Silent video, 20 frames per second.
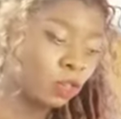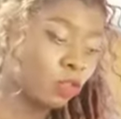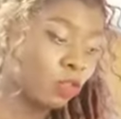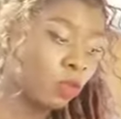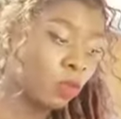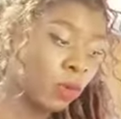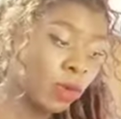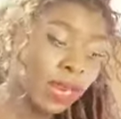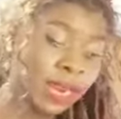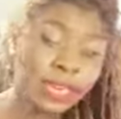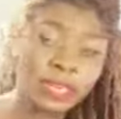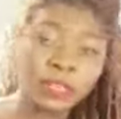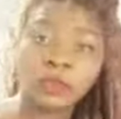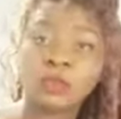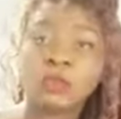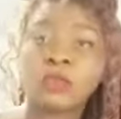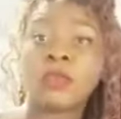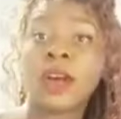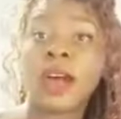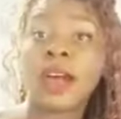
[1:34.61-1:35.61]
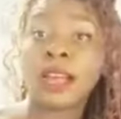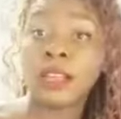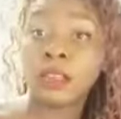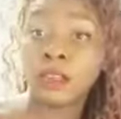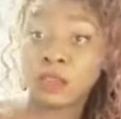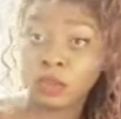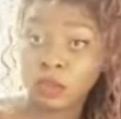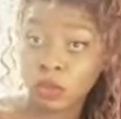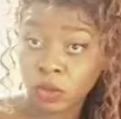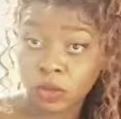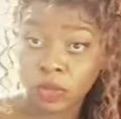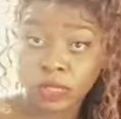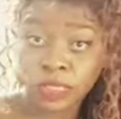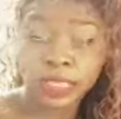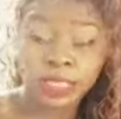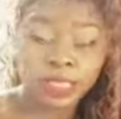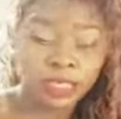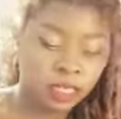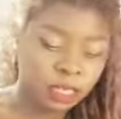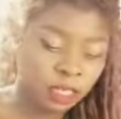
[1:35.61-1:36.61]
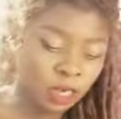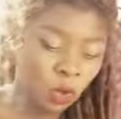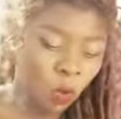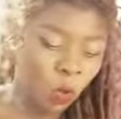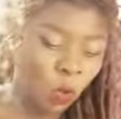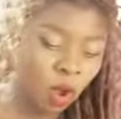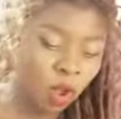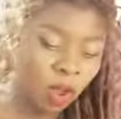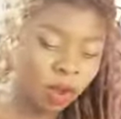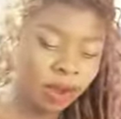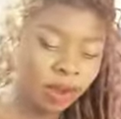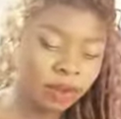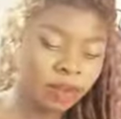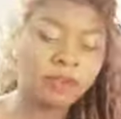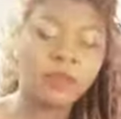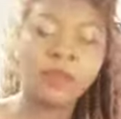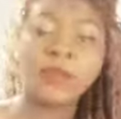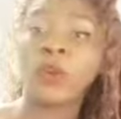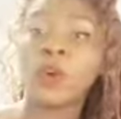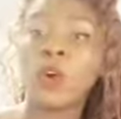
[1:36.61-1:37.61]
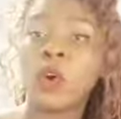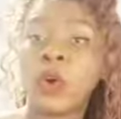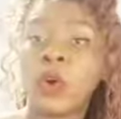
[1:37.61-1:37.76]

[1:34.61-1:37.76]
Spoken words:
So what I do, I soak it in the water for,